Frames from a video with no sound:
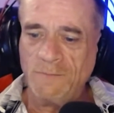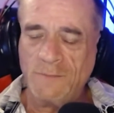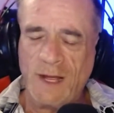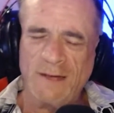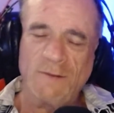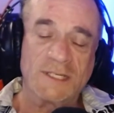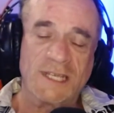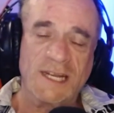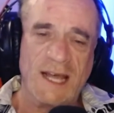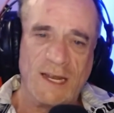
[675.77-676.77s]

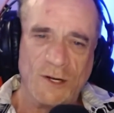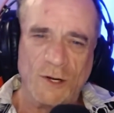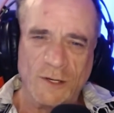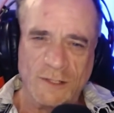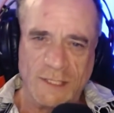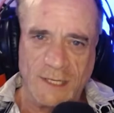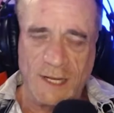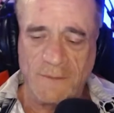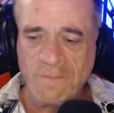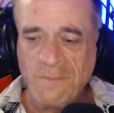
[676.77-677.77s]
Earlier today.
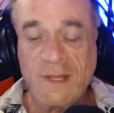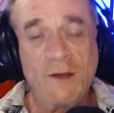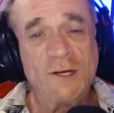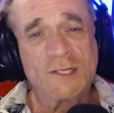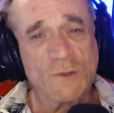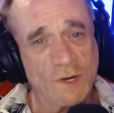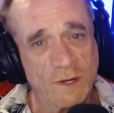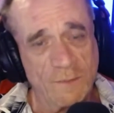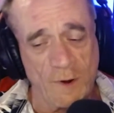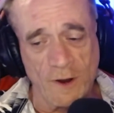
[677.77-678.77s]
Now here's the
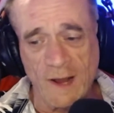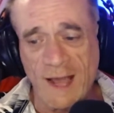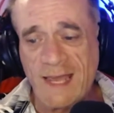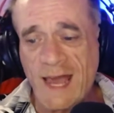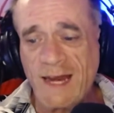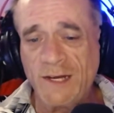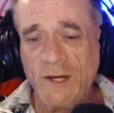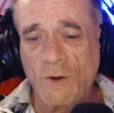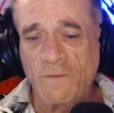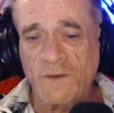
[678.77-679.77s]
weird part. I get a
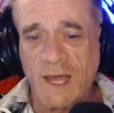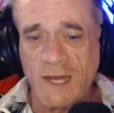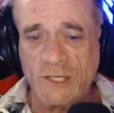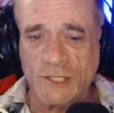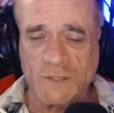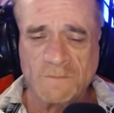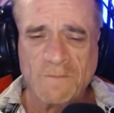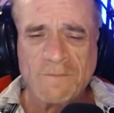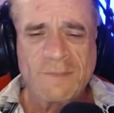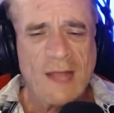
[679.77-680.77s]
notification.
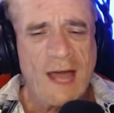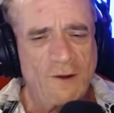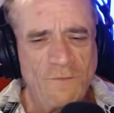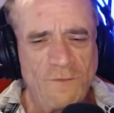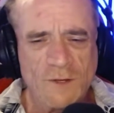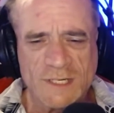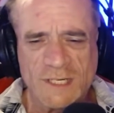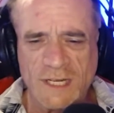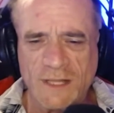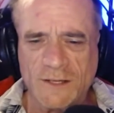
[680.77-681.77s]
I don't know if you can
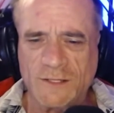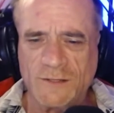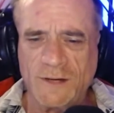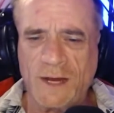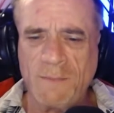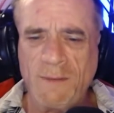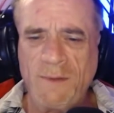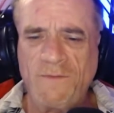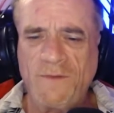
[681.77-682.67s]
see this or not. Maybe if I